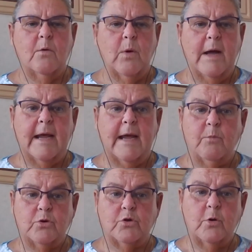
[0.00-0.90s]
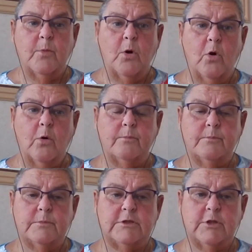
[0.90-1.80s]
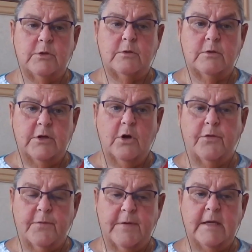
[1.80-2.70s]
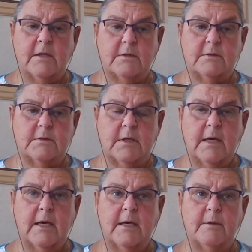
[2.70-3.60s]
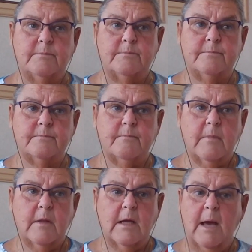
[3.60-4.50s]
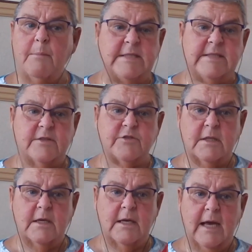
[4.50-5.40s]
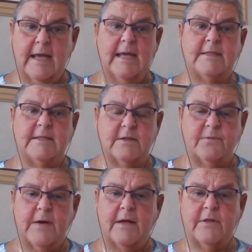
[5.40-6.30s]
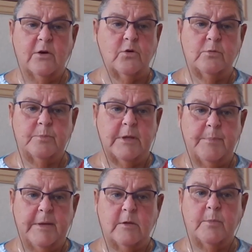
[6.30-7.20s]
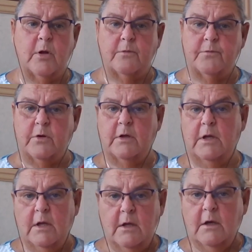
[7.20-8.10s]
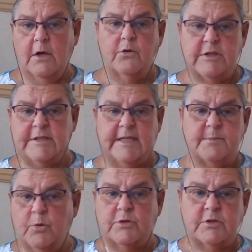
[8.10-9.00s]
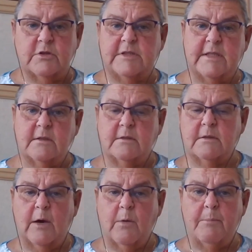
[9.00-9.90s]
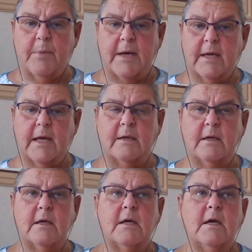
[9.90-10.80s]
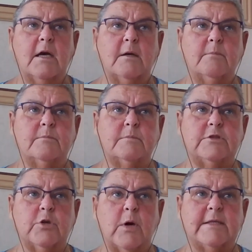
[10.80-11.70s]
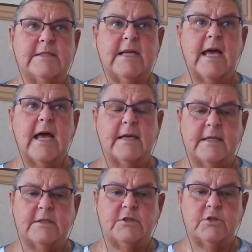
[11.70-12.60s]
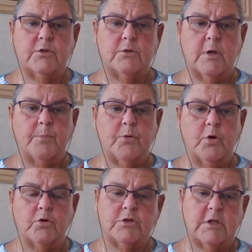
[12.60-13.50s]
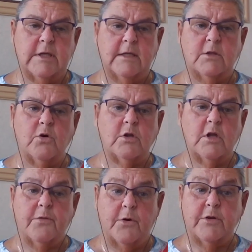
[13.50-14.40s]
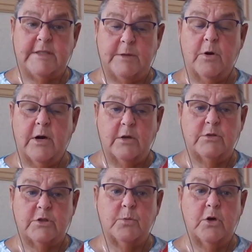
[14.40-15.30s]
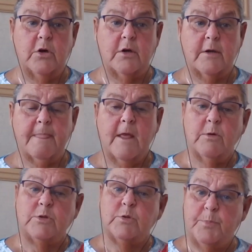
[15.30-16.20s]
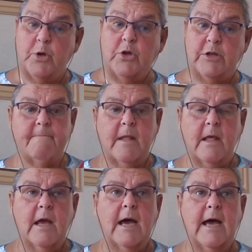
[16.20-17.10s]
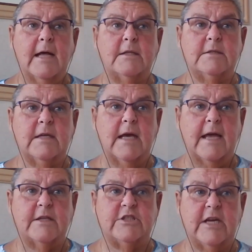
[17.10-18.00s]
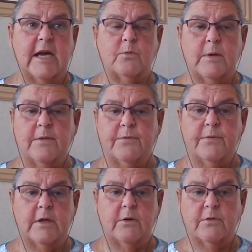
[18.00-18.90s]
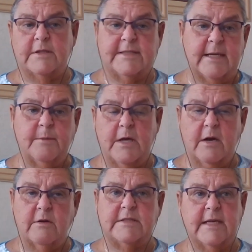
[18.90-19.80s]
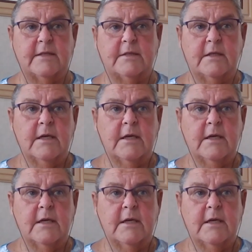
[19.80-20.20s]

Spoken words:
when I come home to the north of England, I missed it tremendously. I hated the fact that I couldn't play pickleball for another 6 months until I went back again. So I decided to approach the local authority where I used to work, which was Burnley, and had a chat with the team there and said,